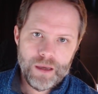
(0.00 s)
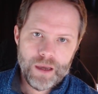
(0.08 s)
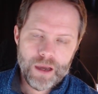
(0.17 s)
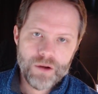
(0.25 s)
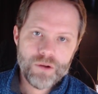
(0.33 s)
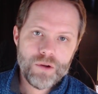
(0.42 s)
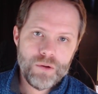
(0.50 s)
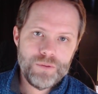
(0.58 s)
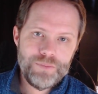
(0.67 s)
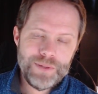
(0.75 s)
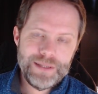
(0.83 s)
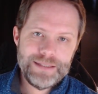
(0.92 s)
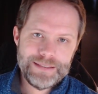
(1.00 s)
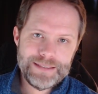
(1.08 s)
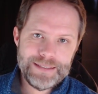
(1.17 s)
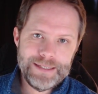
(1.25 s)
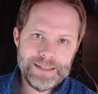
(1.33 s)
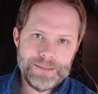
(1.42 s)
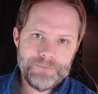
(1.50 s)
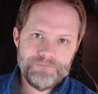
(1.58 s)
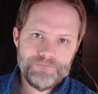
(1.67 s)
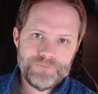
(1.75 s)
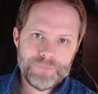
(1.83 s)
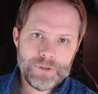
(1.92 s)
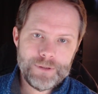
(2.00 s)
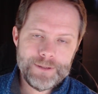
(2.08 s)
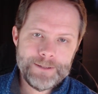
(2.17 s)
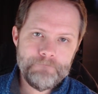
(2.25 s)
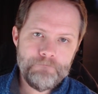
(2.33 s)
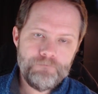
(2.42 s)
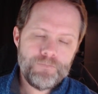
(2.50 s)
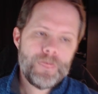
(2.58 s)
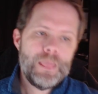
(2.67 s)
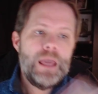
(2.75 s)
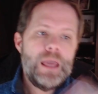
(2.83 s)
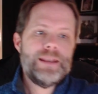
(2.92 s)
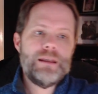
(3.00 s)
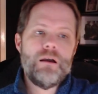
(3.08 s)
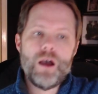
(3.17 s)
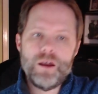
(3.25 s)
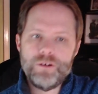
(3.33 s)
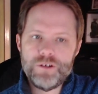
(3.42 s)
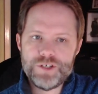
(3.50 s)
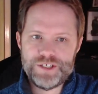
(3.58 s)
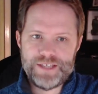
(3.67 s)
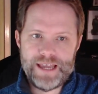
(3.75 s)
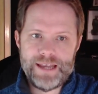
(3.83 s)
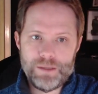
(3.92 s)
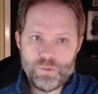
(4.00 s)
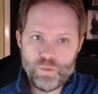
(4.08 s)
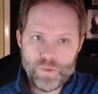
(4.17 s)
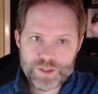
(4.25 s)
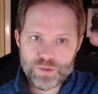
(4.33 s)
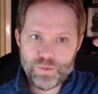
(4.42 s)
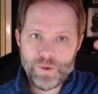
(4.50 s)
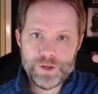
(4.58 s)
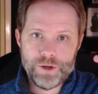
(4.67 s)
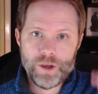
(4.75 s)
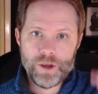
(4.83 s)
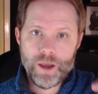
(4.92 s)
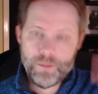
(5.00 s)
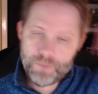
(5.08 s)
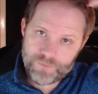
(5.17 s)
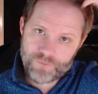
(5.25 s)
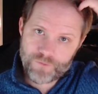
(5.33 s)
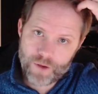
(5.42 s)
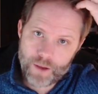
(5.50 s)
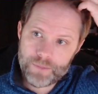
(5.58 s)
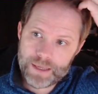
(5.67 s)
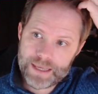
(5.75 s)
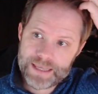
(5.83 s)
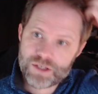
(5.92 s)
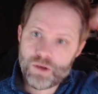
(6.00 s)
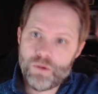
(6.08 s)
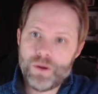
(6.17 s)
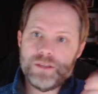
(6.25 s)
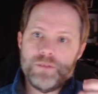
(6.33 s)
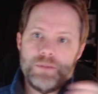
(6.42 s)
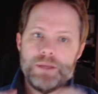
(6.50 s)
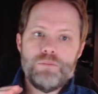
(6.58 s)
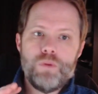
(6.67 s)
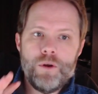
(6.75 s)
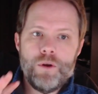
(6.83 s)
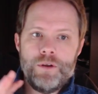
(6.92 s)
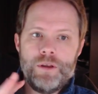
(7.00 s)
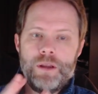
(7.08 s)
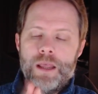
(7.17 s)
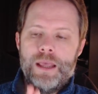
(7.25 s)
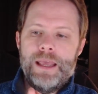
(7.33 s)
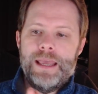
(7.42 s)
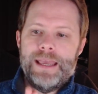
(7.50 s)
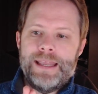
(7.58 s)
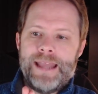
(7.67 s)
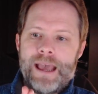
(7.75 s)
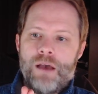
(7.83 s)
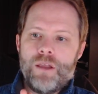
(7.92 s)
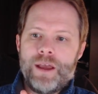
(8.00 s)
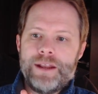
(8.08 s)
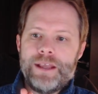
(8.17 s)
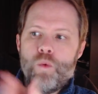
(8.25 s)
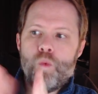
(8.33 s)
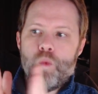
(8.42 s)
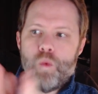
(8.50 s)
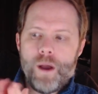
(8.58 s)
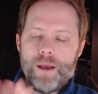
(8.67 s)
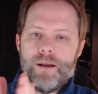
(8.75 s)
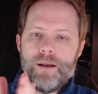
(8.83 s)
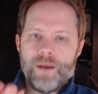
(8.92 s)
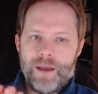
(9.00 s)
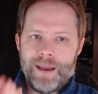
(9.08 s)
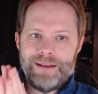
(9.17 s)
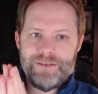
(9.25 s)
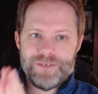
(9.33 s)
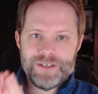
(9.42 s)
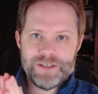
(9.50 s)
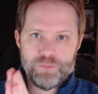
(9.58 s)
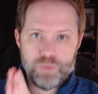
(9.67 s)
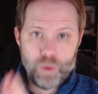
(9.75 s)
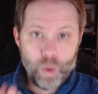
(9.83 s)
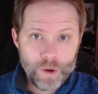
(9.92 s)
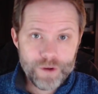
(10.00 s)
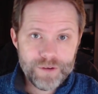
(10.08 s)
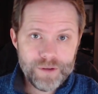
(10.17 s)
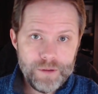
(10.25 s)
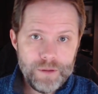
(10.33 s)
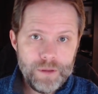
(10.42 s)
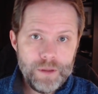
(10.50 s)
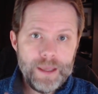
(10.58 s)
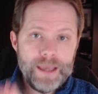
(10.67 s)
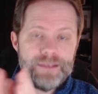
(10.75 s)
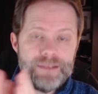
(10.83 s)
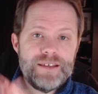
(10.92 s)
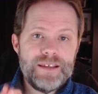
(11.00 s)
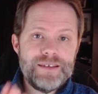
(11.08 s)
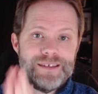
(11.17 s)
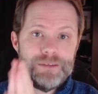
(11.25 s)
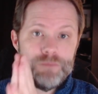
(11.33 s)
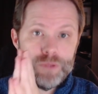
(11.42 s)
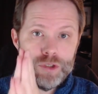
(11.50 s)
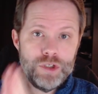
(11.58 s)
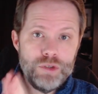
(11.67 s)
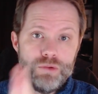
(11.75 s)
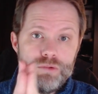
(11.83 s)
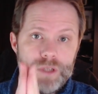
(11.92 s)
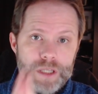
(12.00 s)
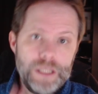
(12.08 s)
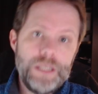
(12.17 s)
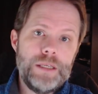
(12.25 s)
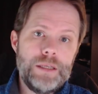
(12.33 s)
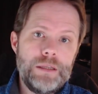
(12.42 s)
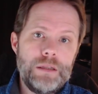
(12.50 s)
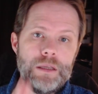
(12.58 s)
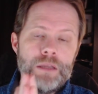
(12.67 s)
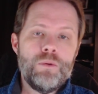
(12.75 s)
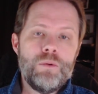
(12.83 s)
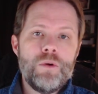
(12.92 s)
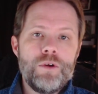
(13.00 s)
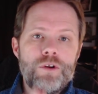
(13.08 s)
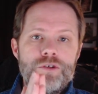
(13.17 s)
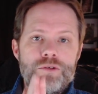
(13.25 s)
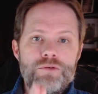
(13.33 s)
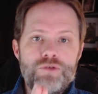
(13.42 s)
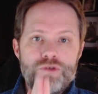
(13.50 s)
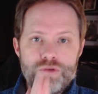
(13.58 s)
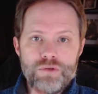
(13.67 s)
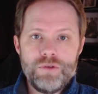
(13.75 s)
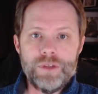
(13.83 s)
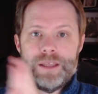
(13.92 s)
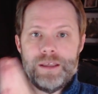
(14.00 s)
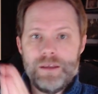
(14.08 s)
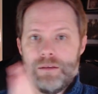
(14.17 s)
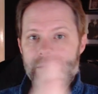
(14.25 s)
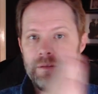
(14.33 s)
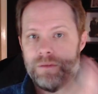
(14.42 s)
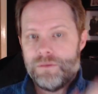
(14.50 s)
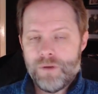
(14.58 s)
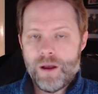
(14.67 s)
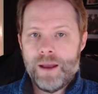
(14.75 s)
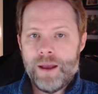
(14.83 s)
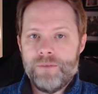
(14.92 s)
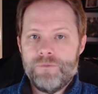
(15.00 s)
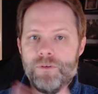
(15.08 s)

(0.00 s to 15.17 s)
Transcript: our codependency. Okay? Now, understanding which one you're coming from is going to be important and outlining what kind of support and system you need in order to truly heal and thrive